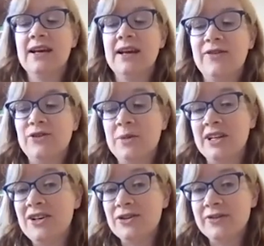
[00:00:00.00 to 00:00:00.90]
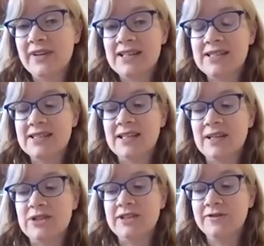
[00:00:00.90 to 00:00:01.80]
after about a year of that,
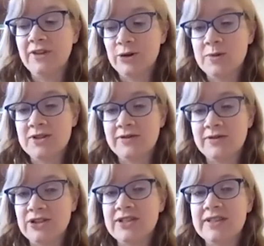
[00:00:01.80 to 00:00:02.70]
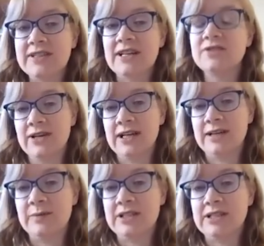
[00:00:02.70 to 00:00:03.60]
we did a follow-up survey just at the start of
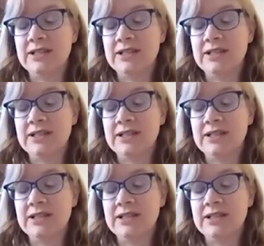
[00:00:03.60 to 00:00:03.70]
this year.